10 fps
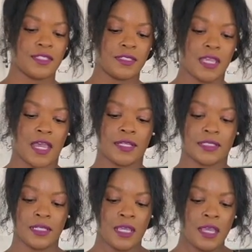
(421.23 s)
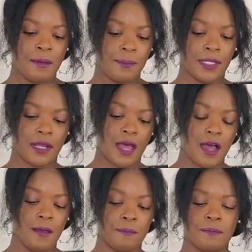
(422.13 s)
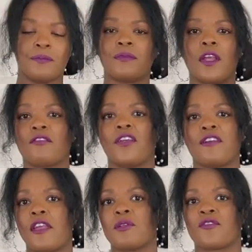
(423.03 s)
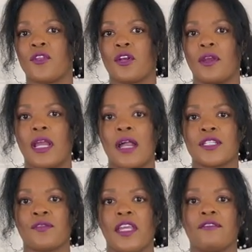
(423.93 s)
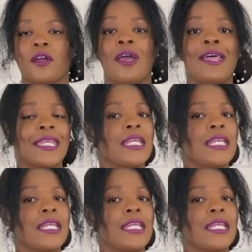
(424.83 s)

this yet, but um, they're very famous for their green goddess flavor.